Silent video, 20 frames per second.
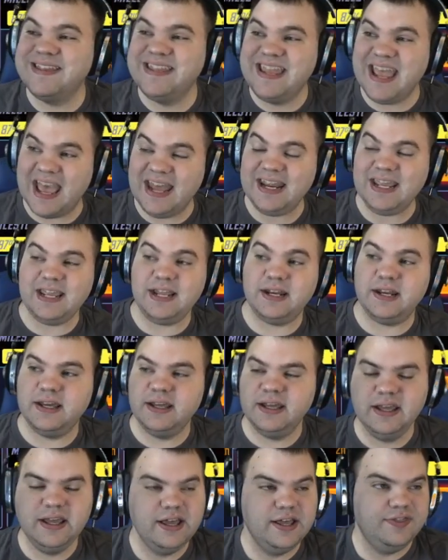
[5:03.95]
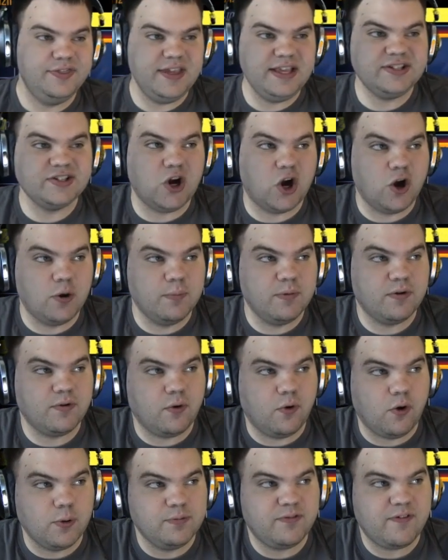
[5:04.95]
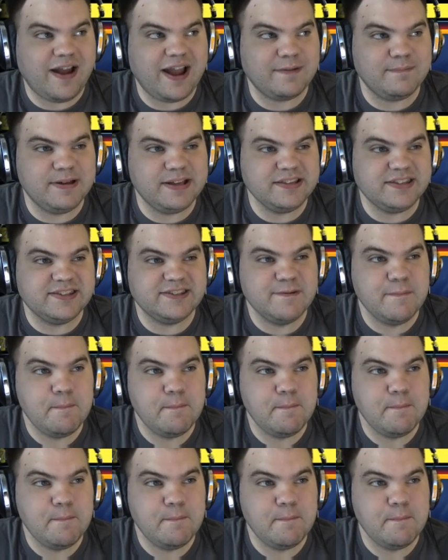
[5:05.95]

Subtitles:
getting these armor orb fragments